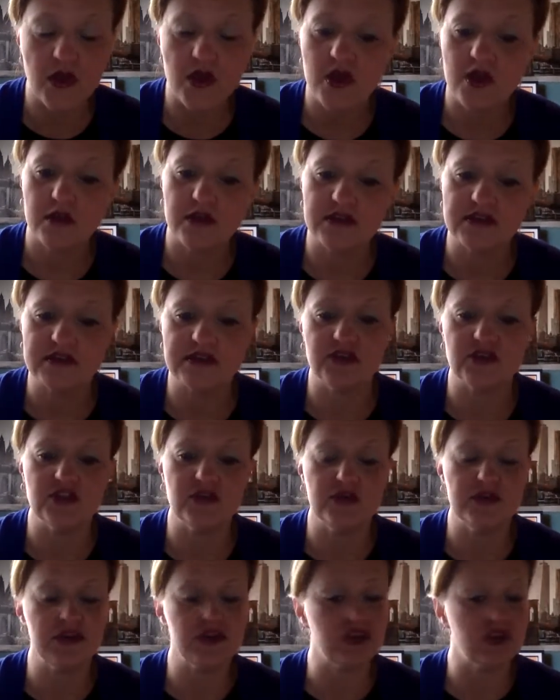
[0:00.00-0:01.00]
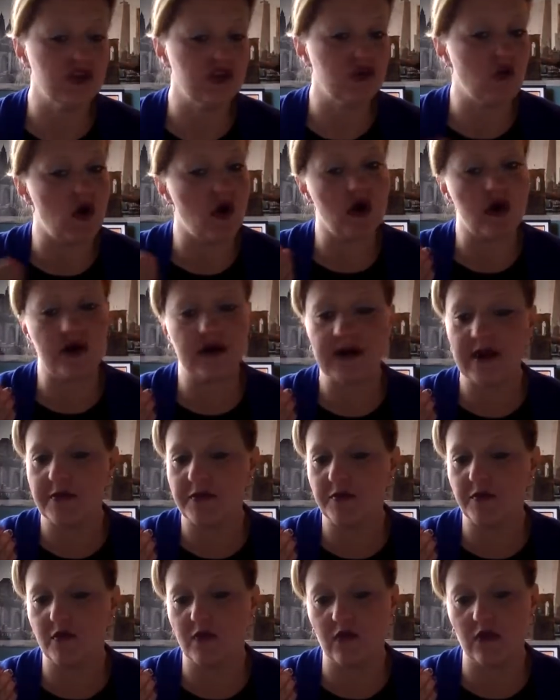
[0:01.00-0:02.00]
this situation. You are
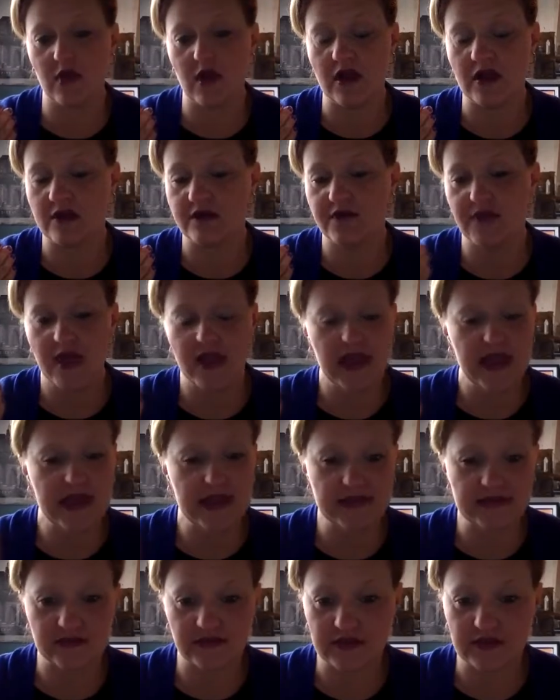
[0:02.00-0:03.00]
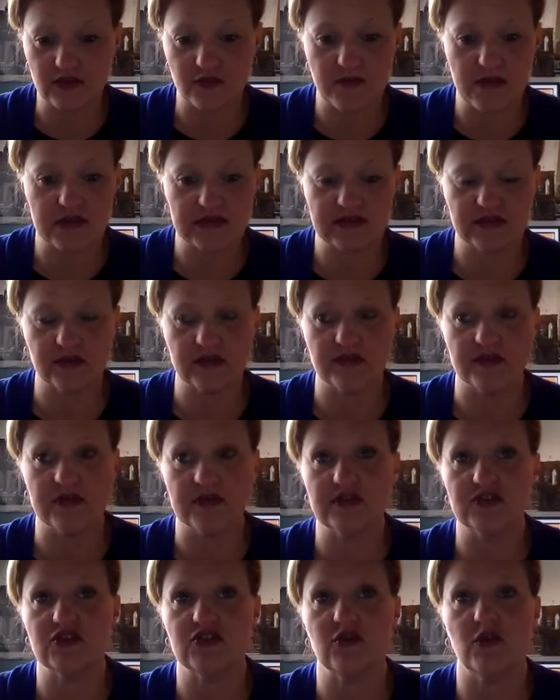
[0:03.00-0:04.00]
capable of handling your mental
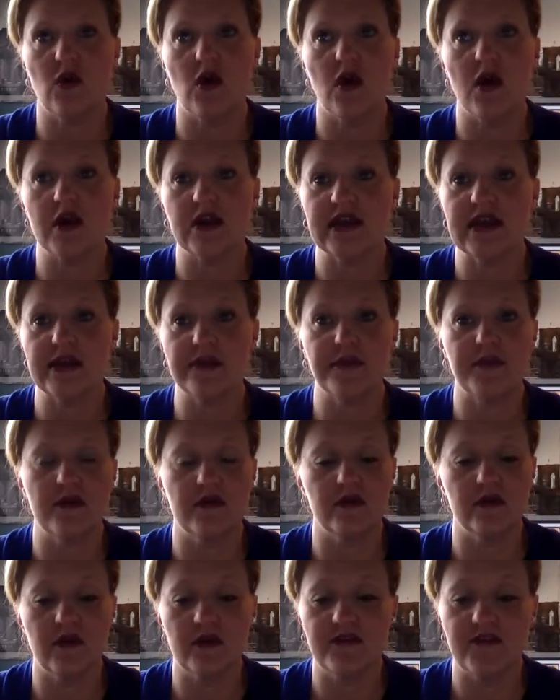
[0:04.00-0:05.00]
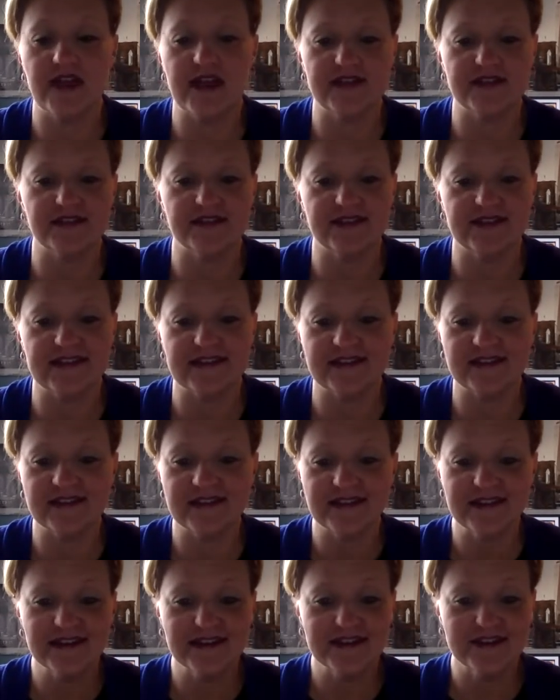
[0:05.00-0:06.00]
illness. You are capable of handling
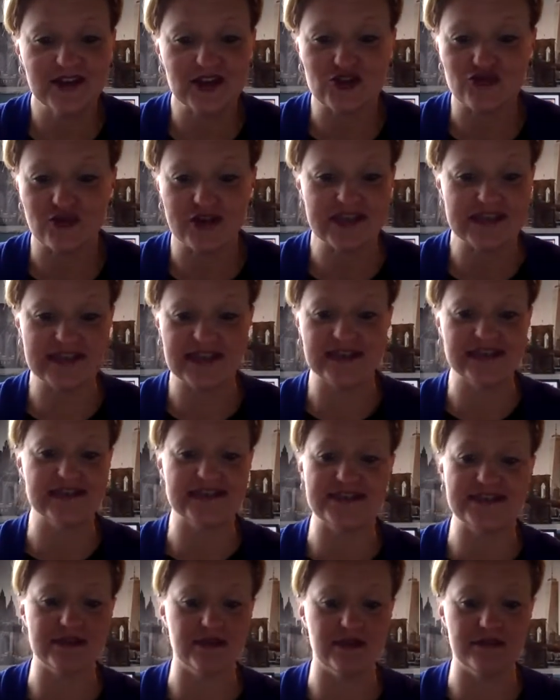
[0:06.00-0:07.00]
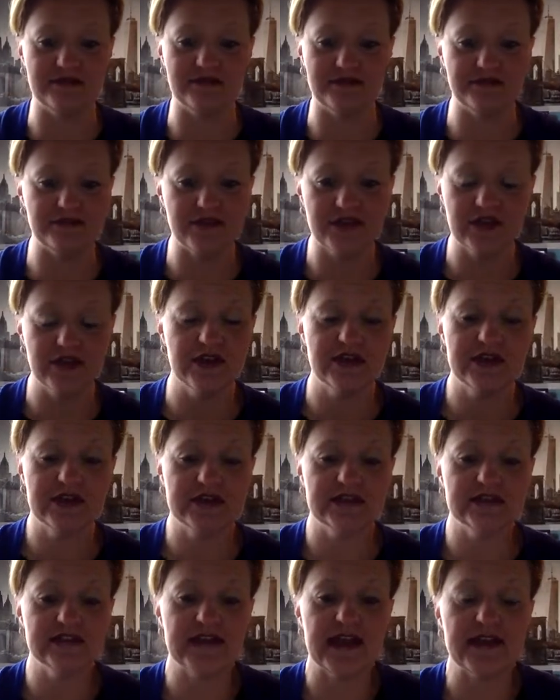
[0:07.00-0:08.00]
the craziness of
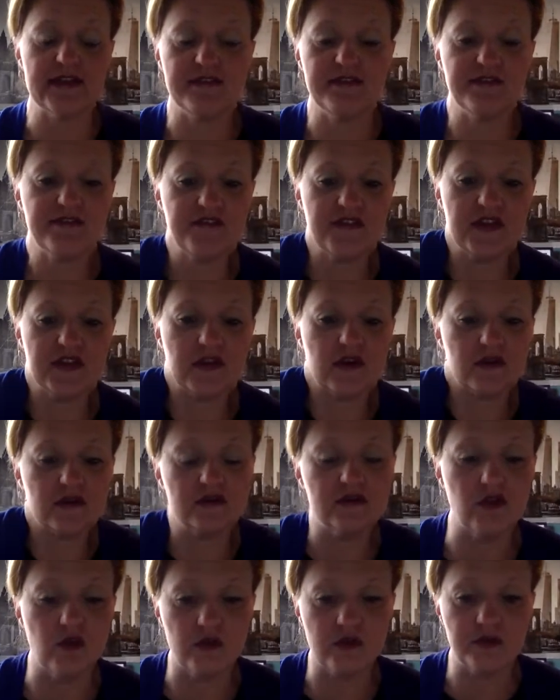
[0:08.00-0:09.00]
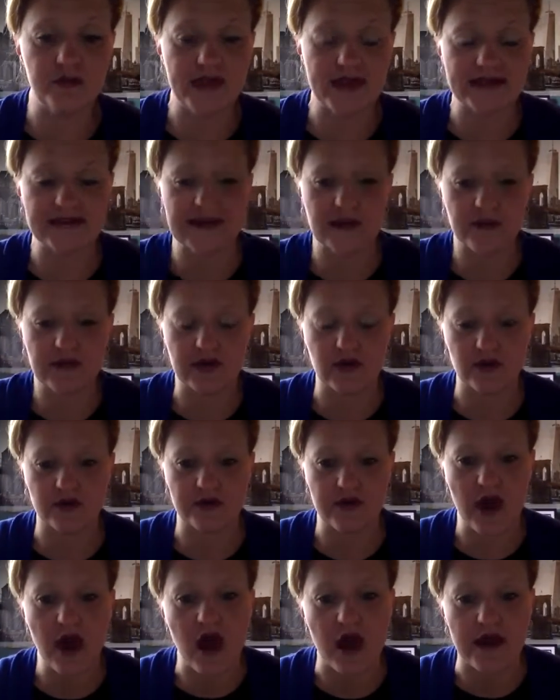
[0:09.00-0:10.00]
life, global pandemic or
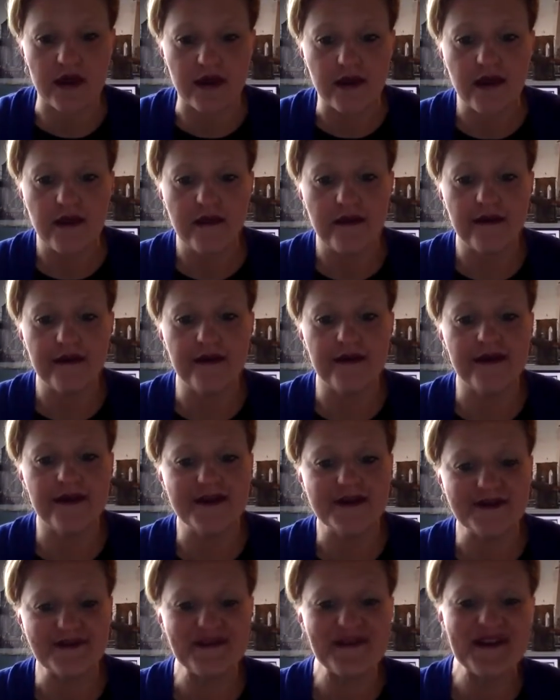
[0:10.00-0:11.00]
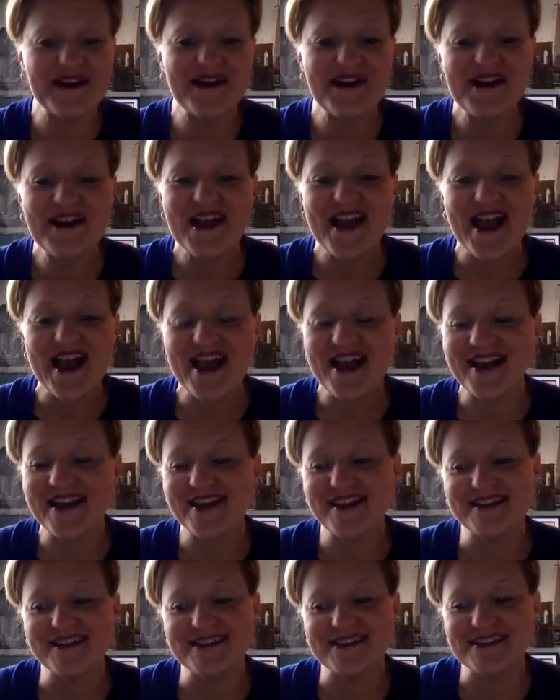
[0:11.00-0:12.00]
not. Um,
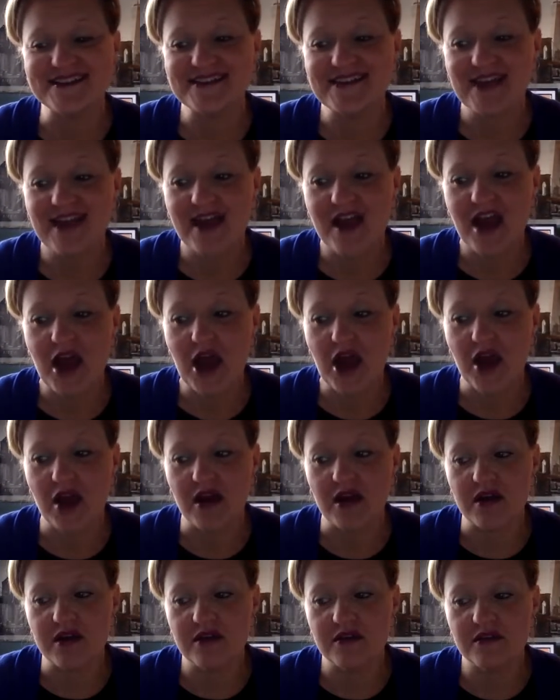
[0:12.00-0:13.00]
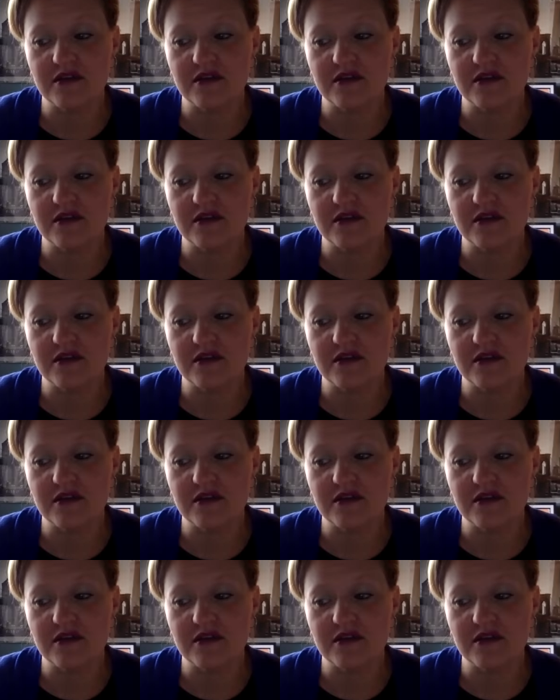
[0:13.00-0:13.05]
and uh,